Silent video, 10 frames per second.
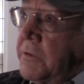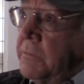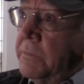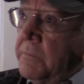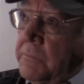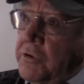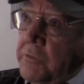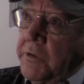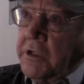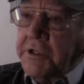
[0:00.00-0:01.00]
the
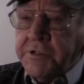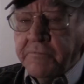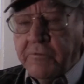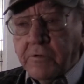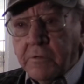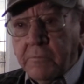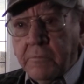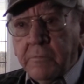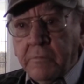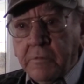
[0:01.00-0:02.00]
boom and listen for a
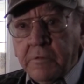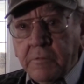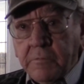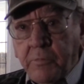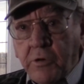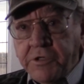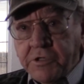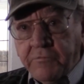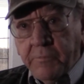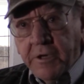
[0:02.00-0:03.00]
point
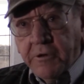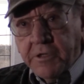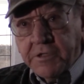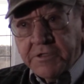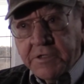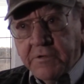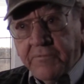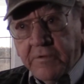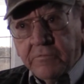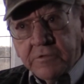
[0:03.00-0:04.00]
sheave bearing to see if
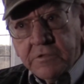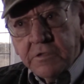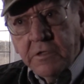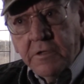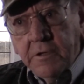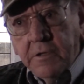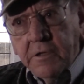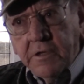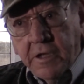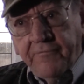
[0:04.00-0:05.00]

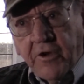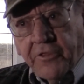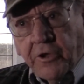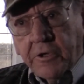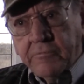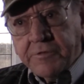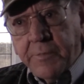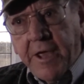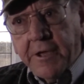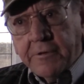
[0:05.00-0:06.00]
I thought it was
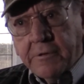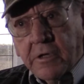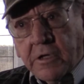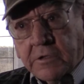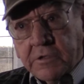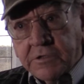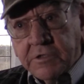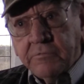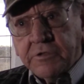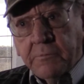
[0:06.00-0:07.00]
bad or not, because
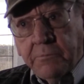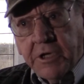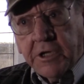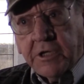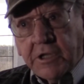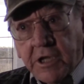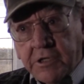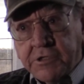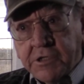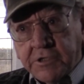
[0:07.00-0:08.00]
it was a big thing
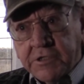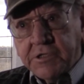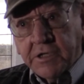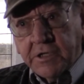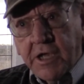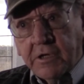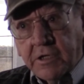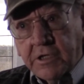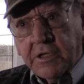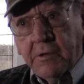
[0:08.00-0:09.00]
to shut this thing down and
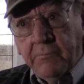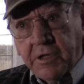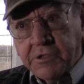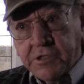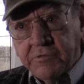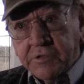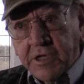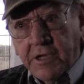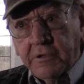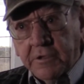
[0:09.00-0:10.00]
get that big sheaves
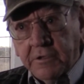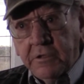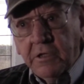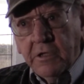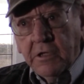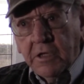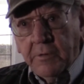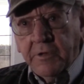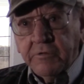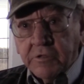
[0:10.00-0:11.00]
down. And I
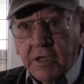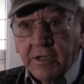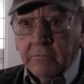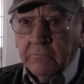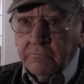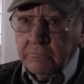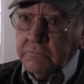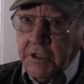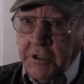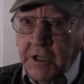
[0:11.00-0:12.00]
mean, it was like a
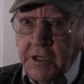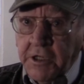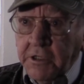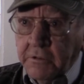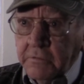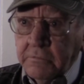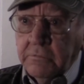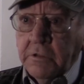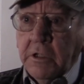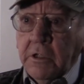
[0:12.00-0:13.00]
10-day deal,
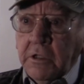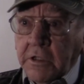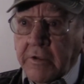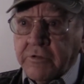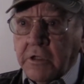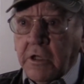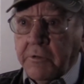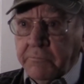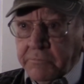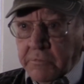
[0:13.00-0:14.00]
and that was a
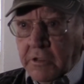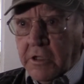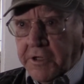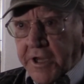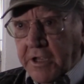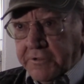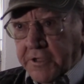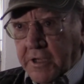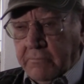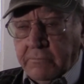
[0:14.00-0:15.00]
lot of
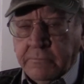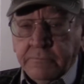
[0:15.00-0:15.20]
downtime.